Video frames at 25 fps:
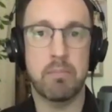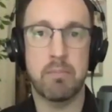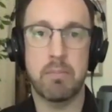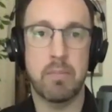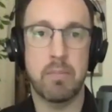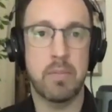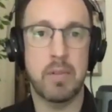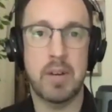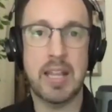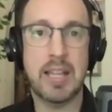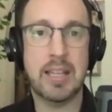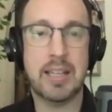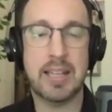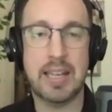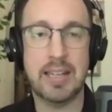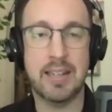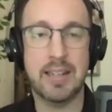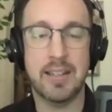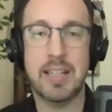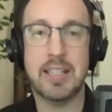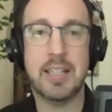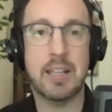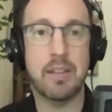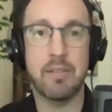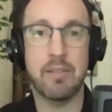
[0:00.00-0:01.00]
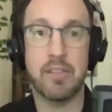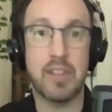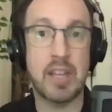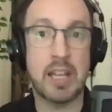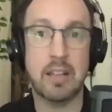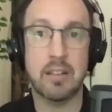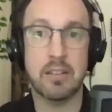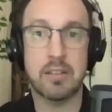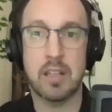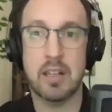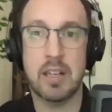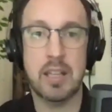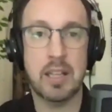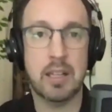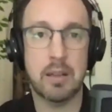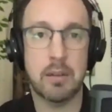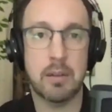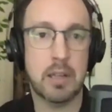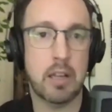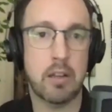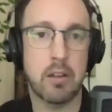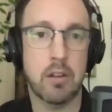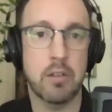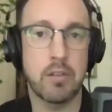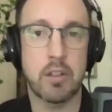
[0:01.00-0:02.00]
linking. They didn't think to
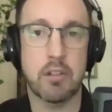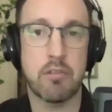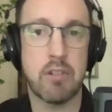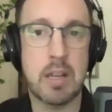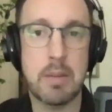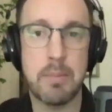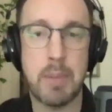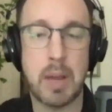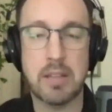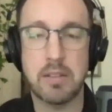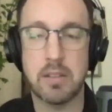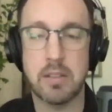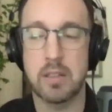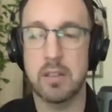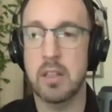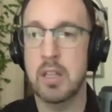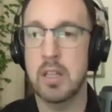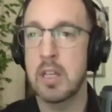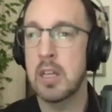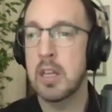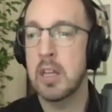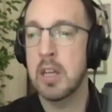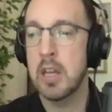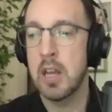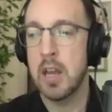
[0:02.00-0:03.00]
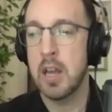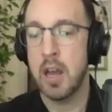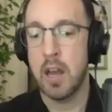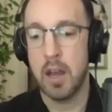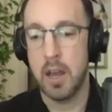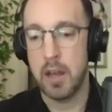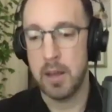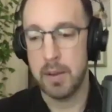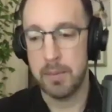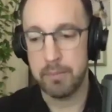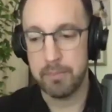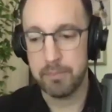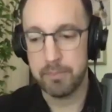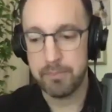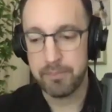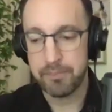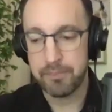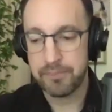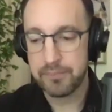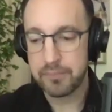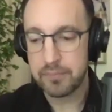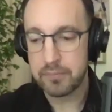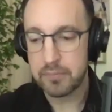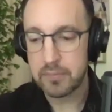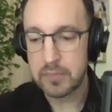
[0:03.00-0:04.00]
click on the green button.
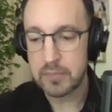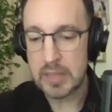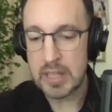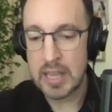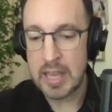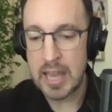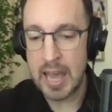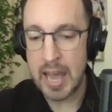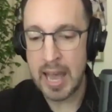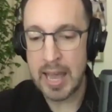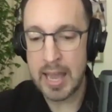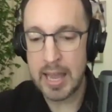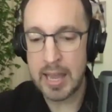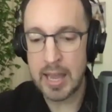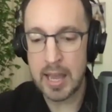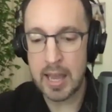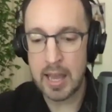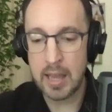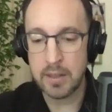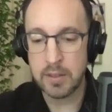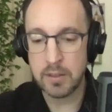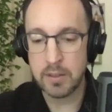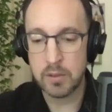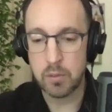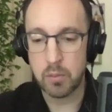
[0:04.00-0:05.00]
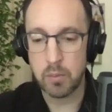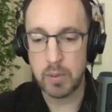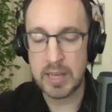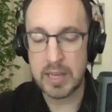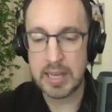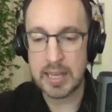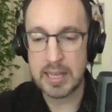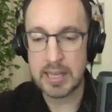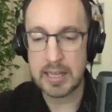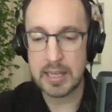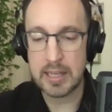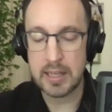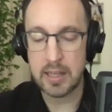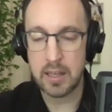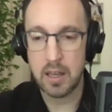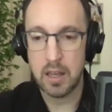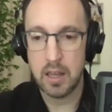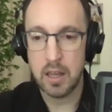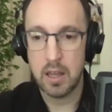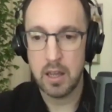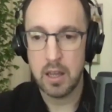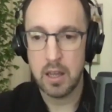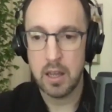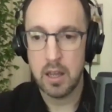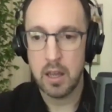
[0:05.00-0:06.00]
And I'm
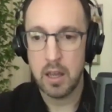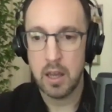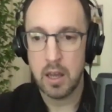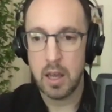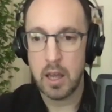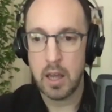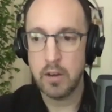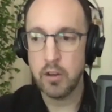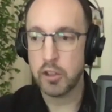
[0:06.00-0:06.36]
not